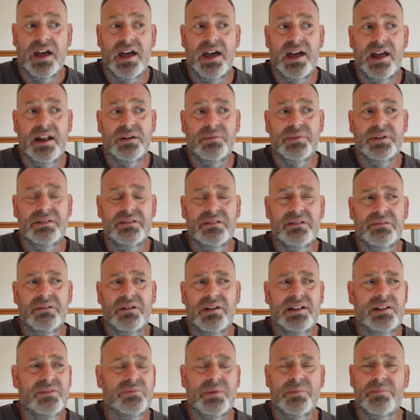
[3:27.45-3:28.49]
And I went, I
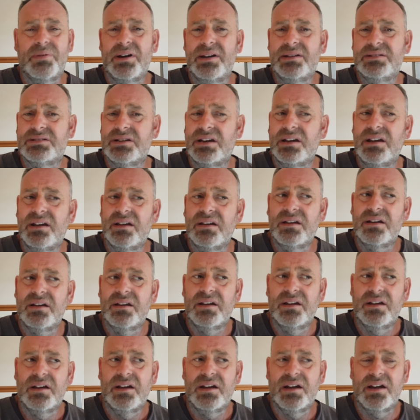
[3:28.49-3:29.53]
haven't even been paid yet.
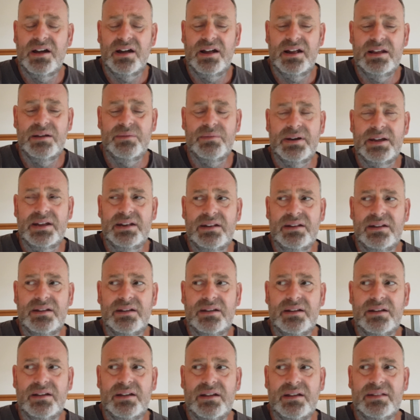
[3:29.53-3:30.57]
And he went,
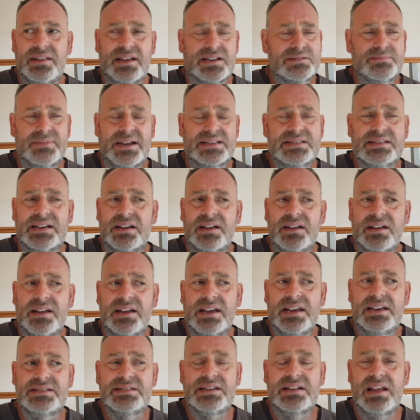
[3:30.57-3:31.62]
doesn't matter.
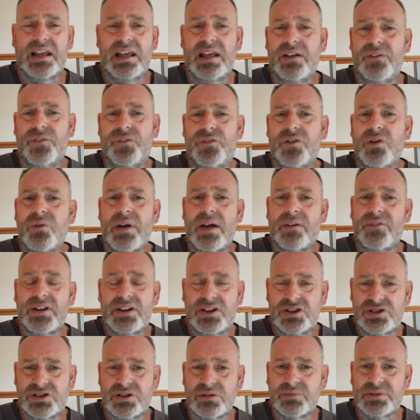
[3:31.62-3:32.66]
He said, if you have an
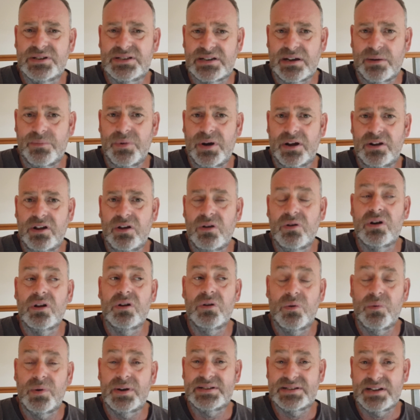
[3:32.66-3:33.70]
issue with someone, you can
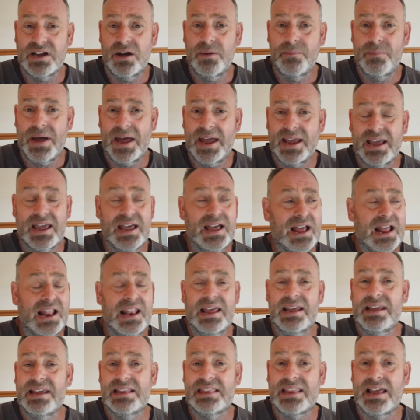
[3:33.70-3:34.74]
always go back at a
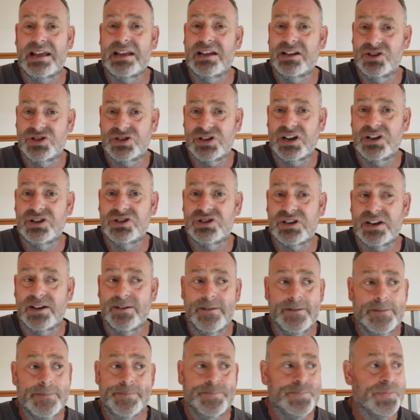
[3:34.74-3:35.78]
later date and change
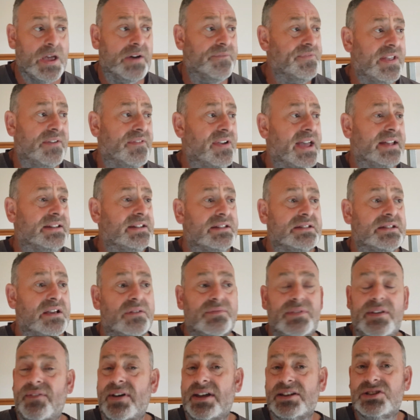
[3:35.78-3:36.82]
it. I've never had
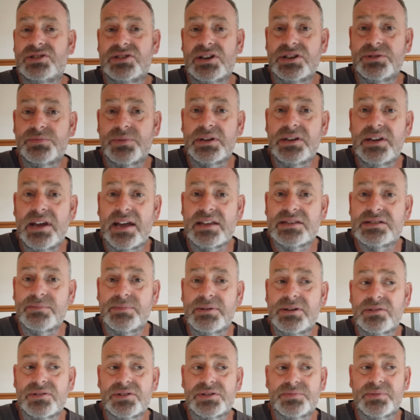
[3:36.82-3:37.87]
to change one yet, to
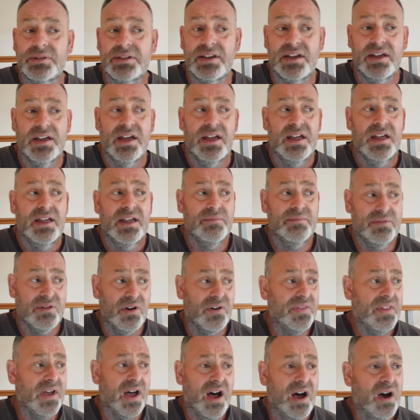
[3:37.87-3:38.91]
be honest with you.
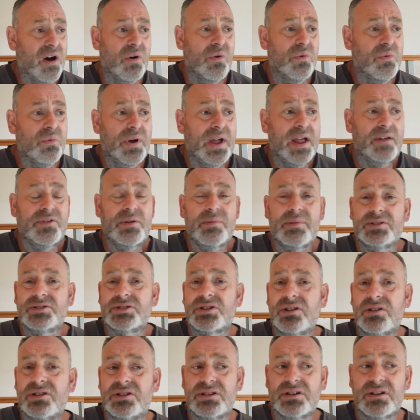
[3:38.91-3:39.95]
On the whole, everyone's
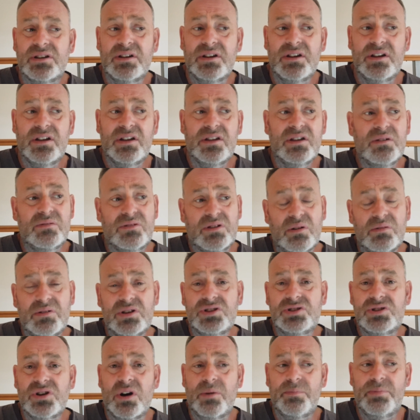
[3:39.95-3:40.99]
good. You do the
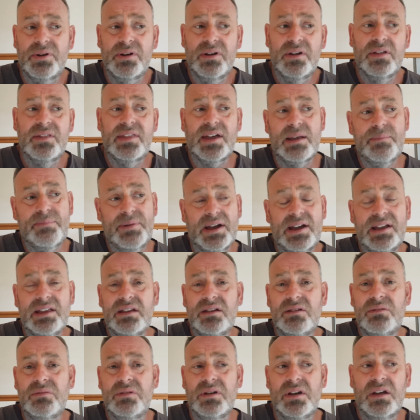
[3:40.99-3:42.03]
job, they pay
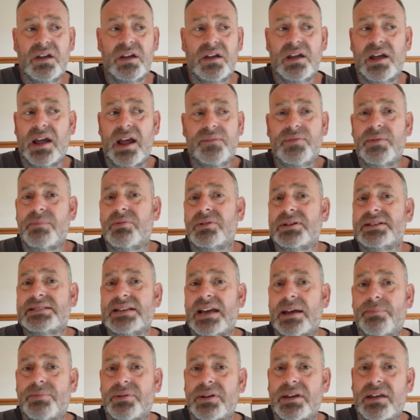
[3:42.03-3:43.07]
you, everybody's
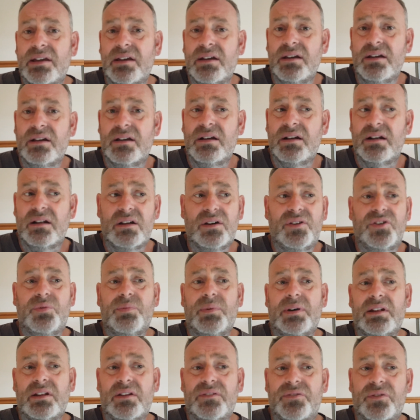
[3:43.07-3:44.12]
happy. Life's
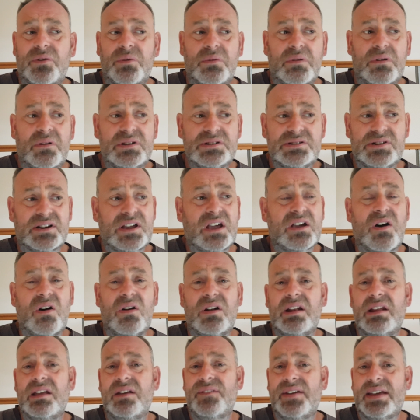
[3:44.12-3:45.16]
wonderful. It's like a
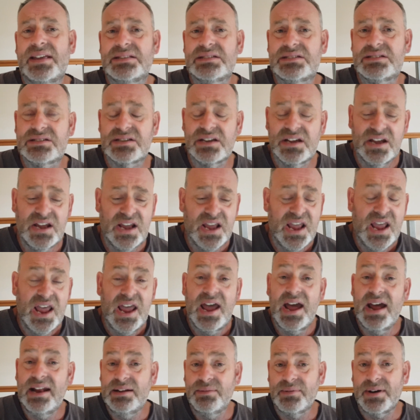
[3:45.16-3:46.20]
colony of ants.
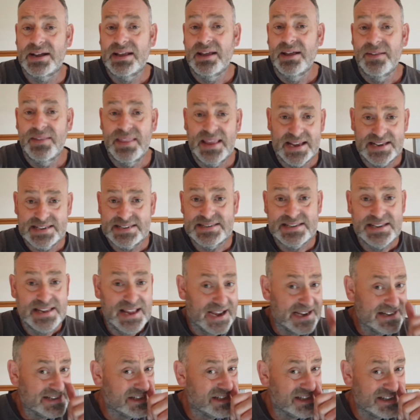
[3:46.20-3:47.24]
Anyway, that's
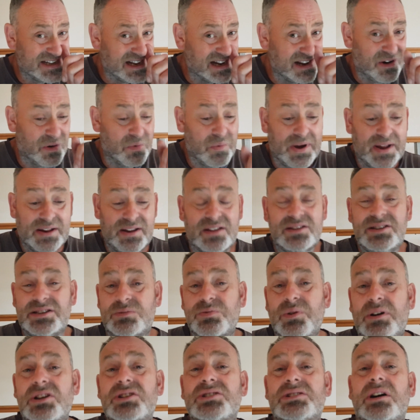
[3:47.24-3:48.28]
today's. Just a little one. I
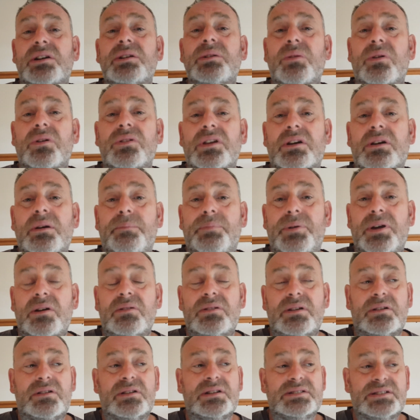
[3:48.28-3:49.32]
just wanted to show you on the
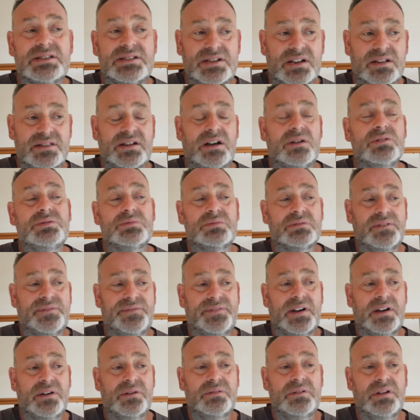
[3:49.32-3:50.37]
computer because I told you on the
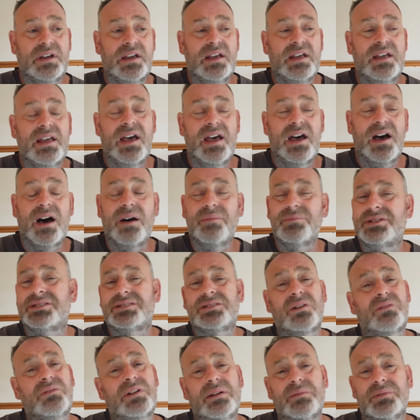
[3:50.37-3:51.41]
phone. I'm
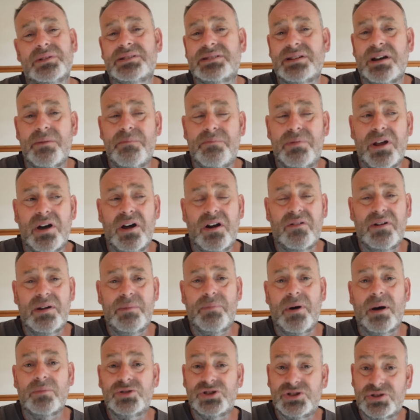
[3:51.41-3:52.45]
sorry it was so blurry,
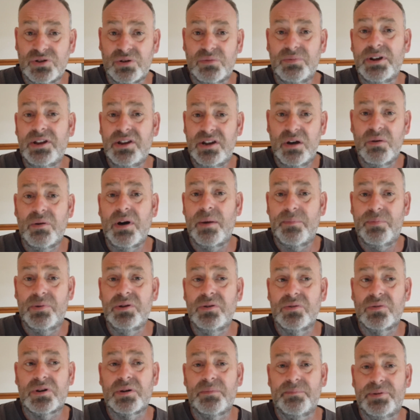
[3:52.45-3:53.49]
but I'm sure when you open
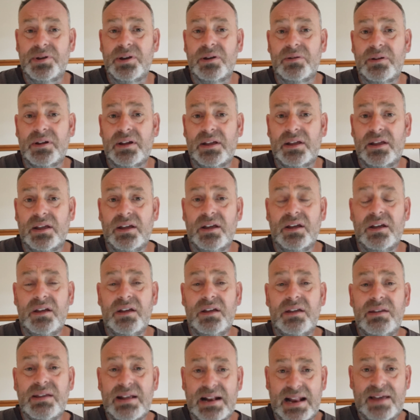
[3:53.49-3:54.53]
your computer,
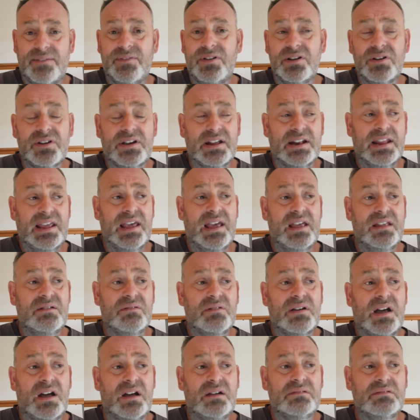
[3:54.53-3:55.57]
you'll have a look at it and you'll
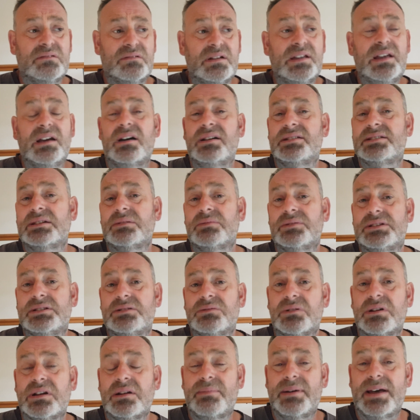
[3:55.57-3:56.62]
go, yeah, I see what he's
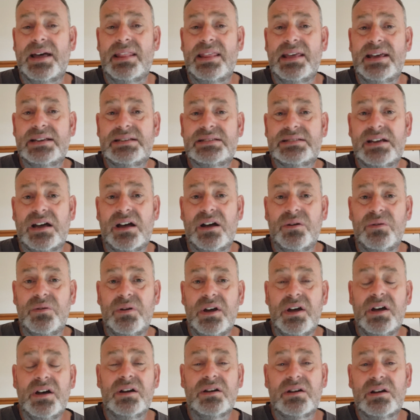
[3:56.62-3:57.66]
talking about there. So
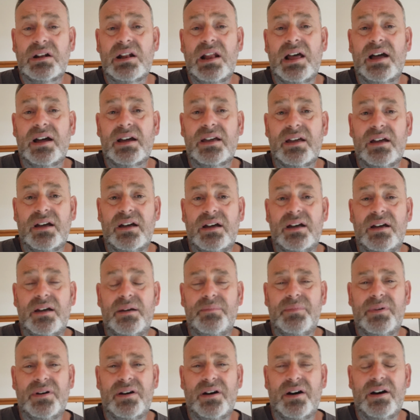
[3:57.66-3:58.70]
good luck.
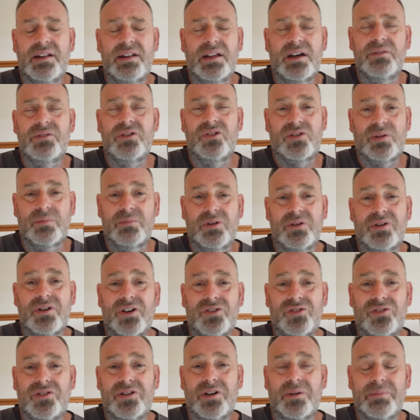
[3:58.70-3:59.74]
I know that some of you
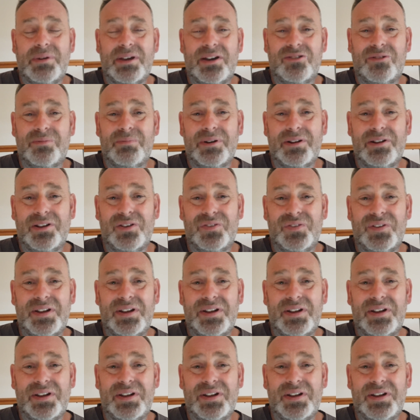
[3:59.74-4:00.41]
guys have told me how to make these